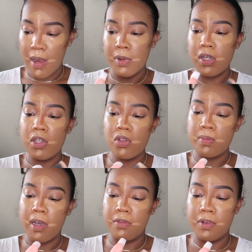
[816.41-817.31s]
I'm gonna use
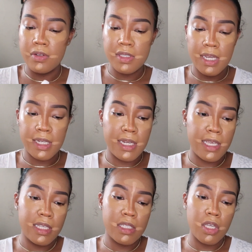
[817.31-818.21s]
my Real
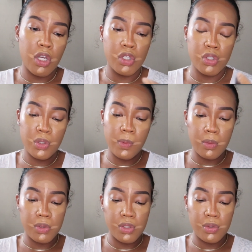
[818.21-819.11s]
Techniques
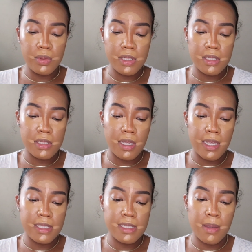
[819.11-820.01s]
202. This is an
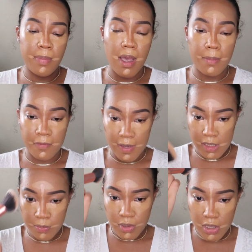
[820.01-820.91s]
Instapop
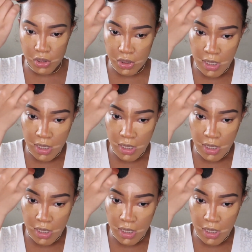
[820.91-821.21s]
face brush.